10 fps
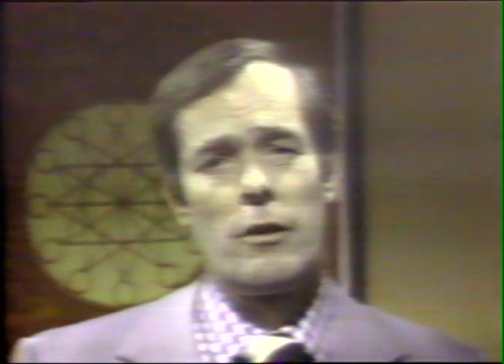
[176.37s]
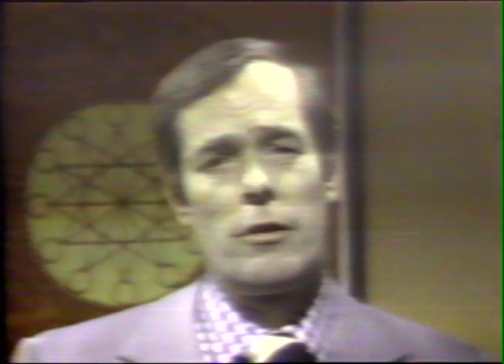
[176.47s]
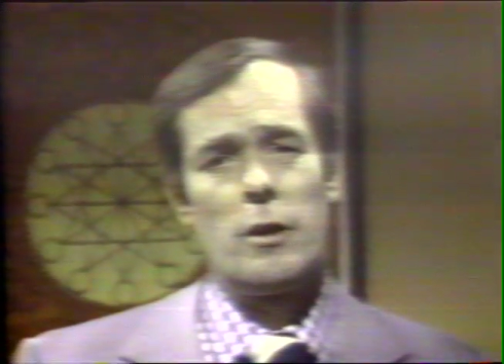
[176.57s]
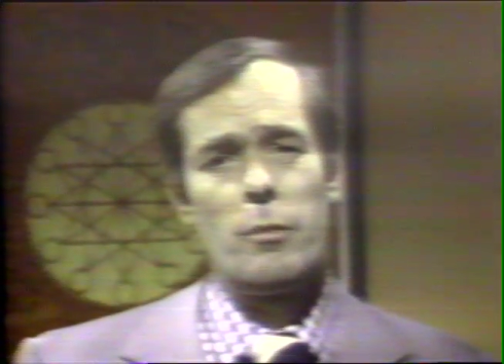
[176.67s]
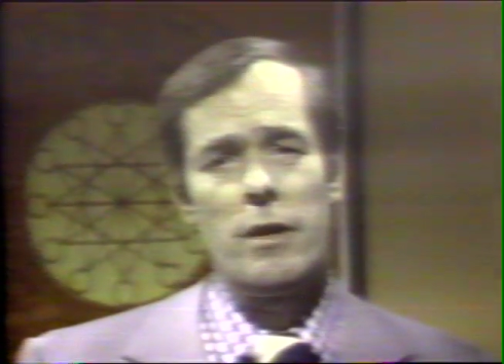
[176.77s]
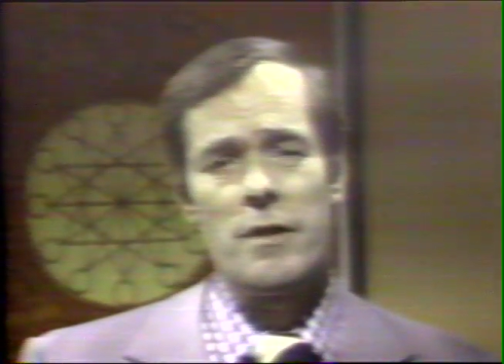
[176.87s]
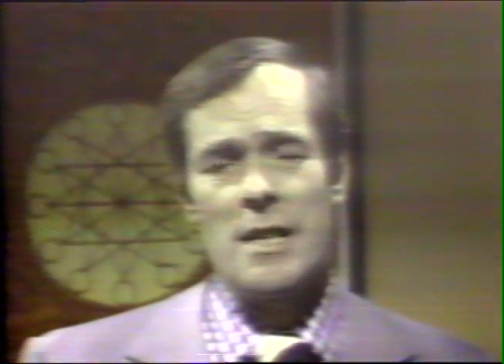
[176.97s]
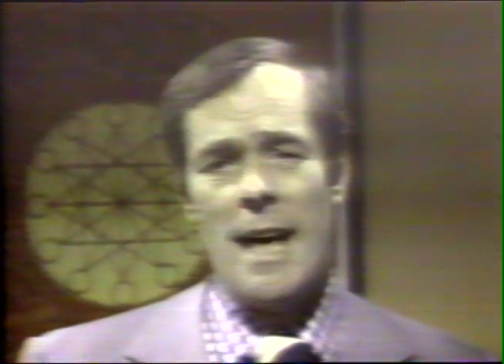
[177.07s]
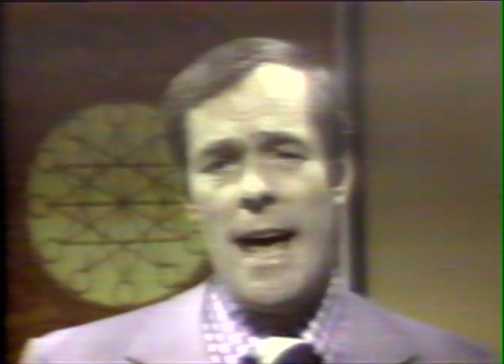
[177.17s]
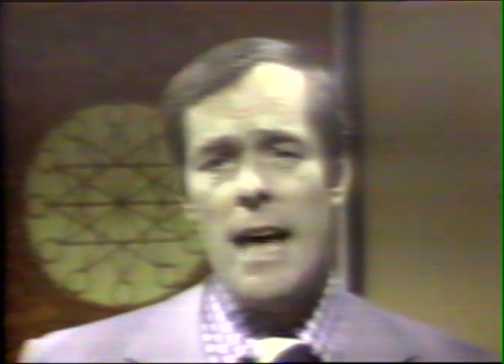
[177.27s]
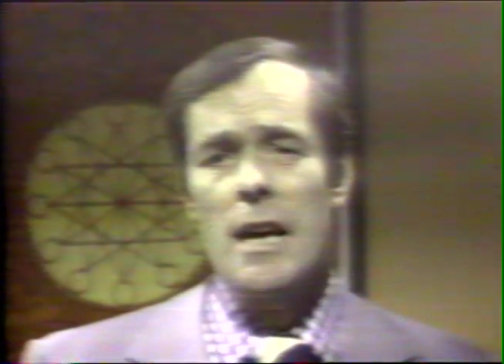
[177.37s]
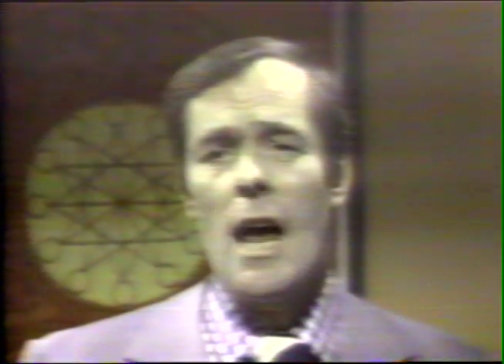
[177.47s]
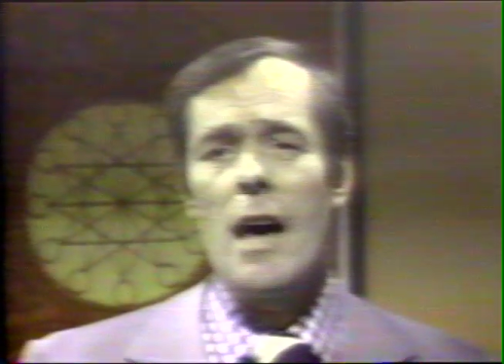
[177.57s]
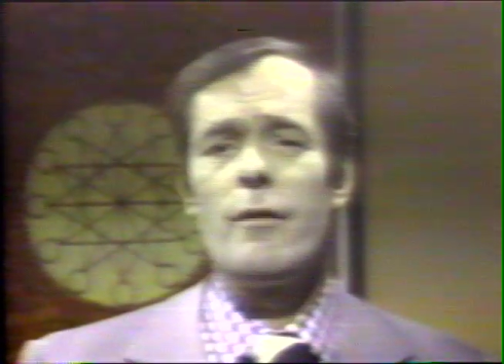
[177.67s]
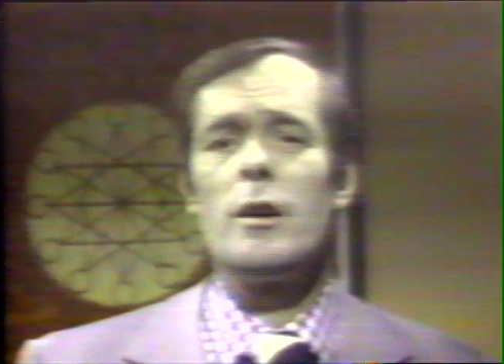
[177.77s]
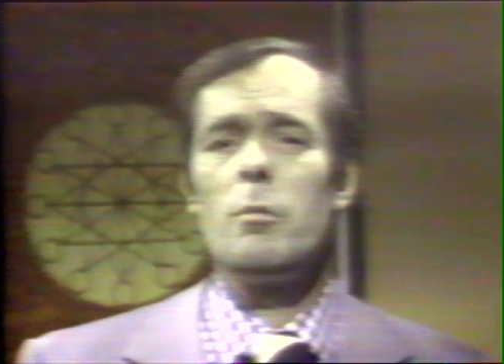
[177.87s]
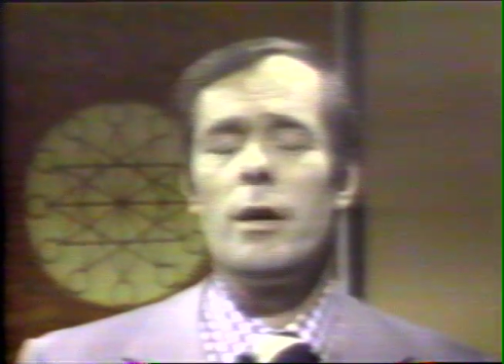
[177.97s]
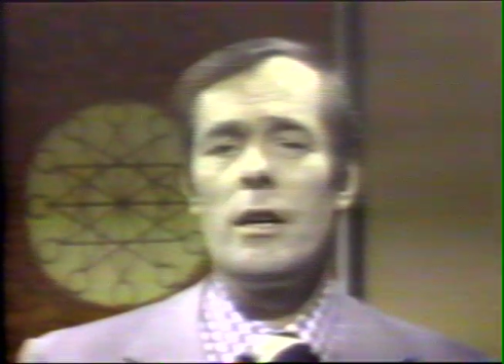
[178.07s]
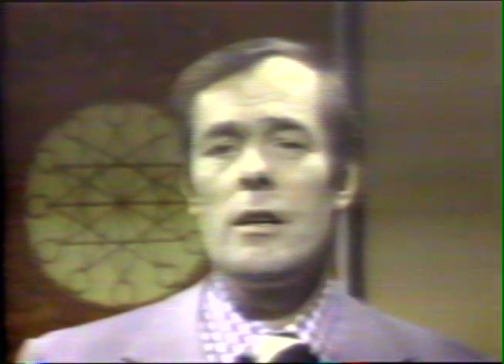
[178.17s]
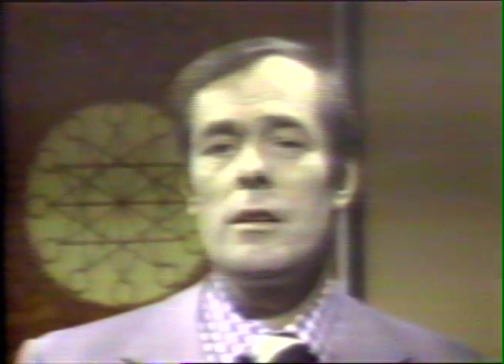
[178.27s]
She had previously had an
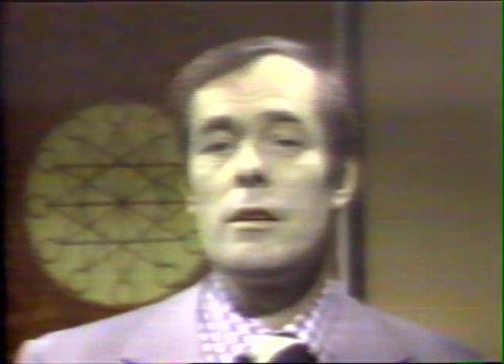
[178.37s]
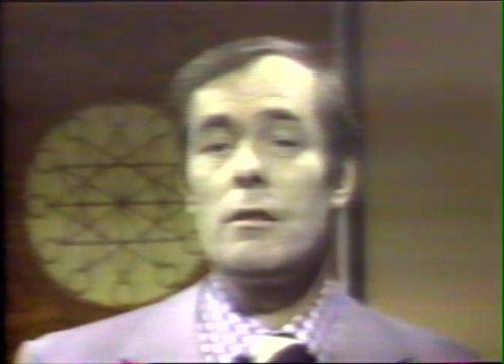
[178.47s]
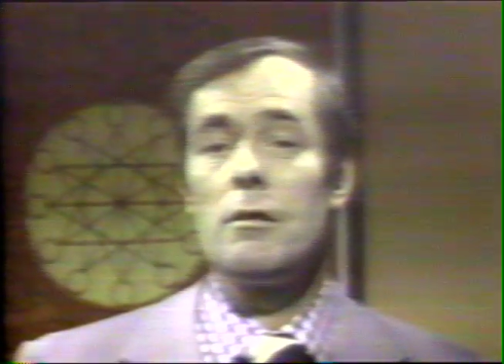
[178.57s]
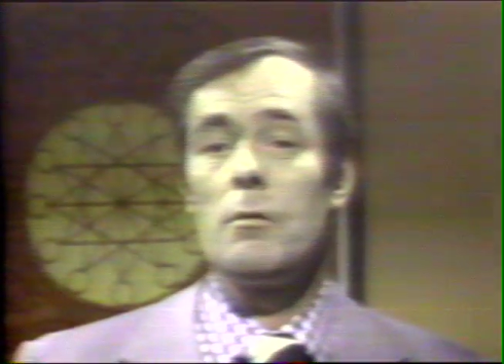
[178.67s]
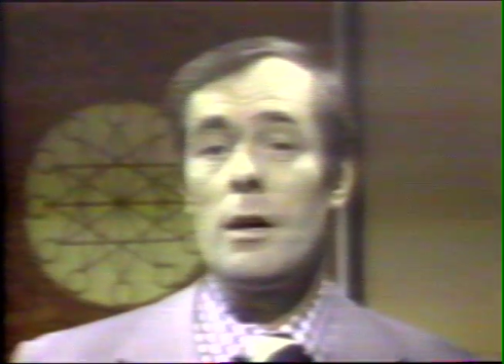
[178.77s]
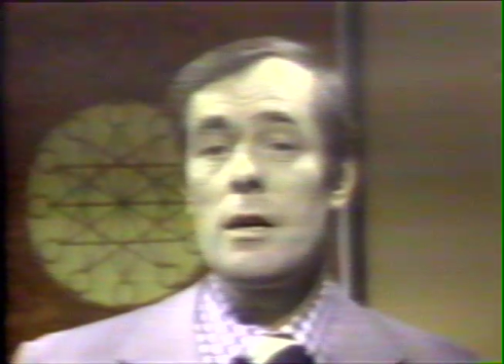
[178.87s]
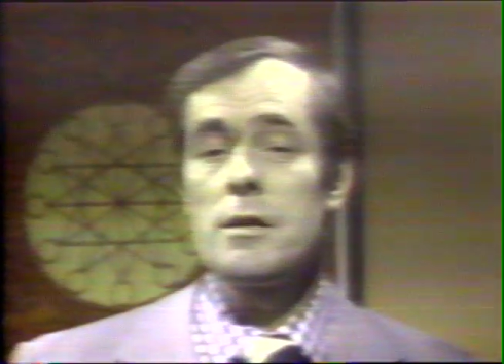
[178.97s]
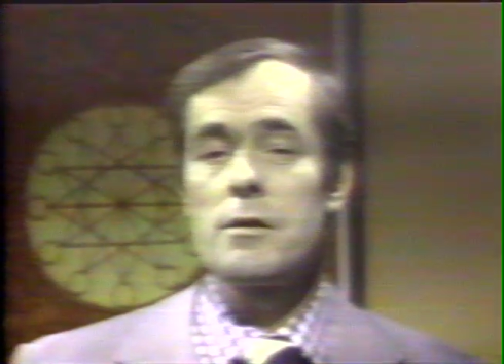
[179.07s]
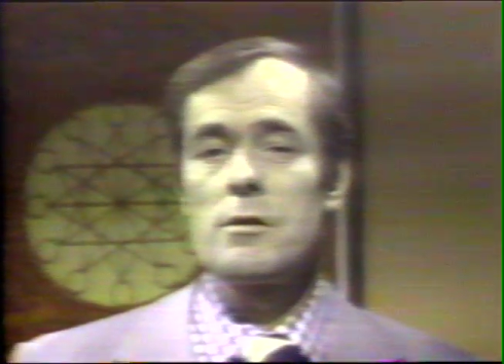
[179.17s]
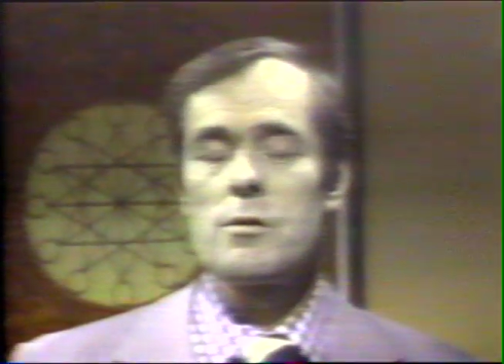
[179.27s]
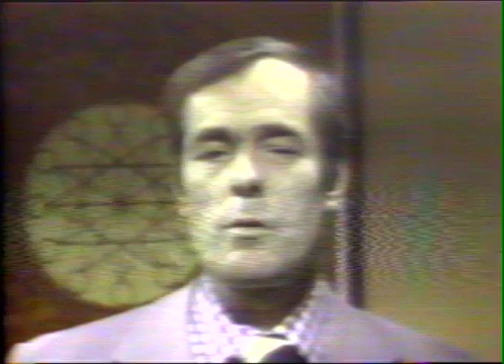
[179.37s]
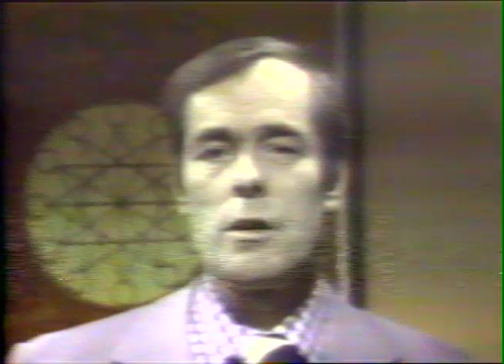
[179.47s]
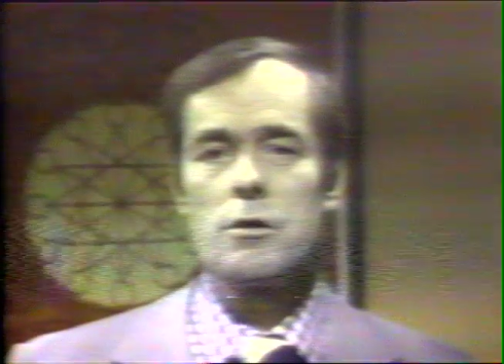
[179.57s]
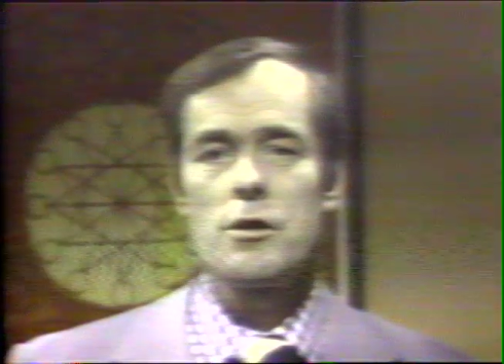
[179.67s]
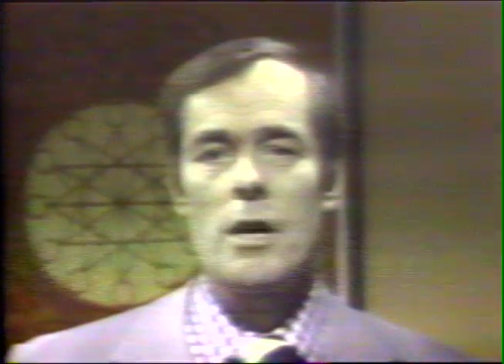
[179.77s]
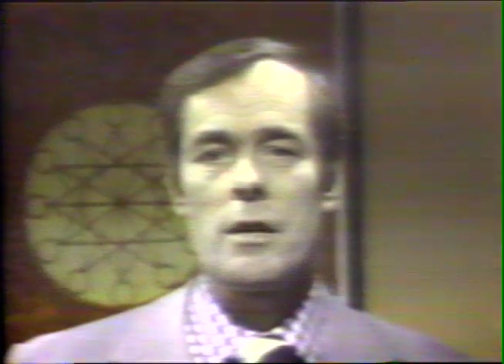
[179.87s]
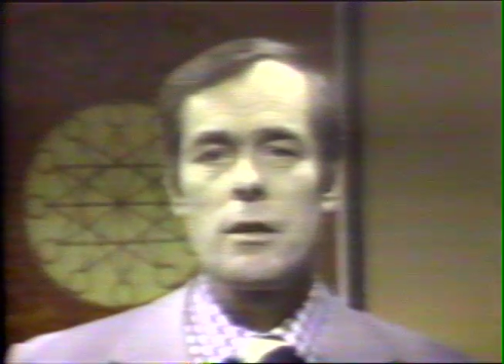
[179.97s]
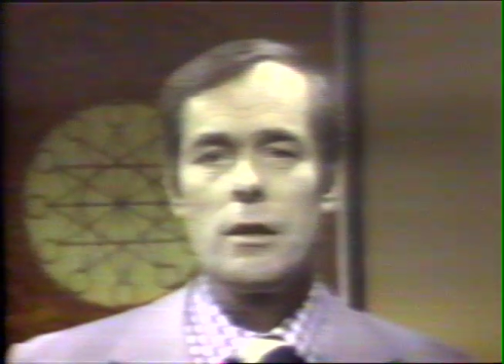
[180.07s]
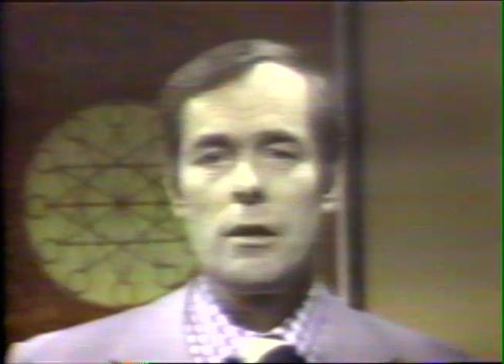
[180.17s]
IVP and her eyes had swelled shut.